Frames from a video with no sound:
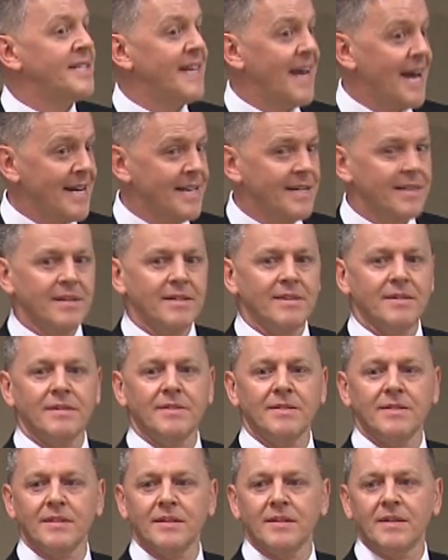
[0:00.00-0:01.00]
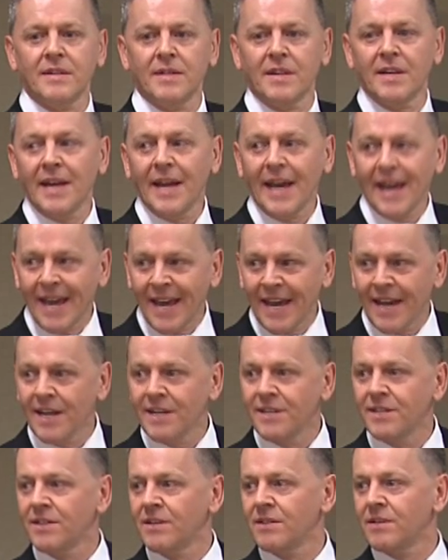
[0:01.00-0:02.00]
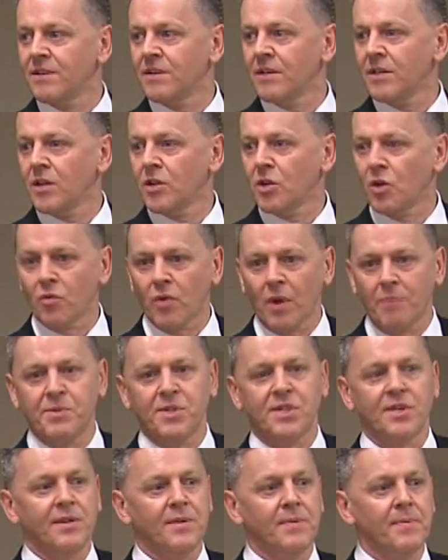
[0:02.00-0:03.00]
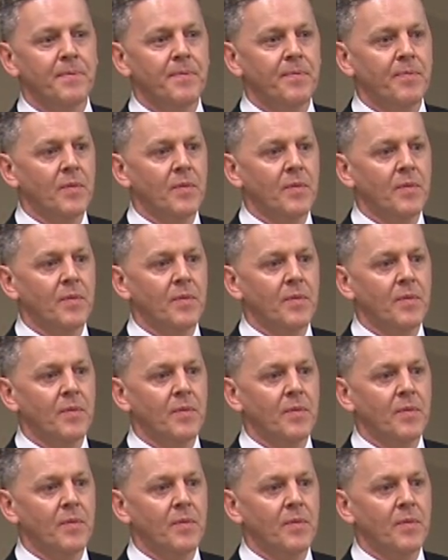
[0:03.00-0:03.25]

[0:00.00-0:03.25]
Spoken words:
debt, aid, corruption.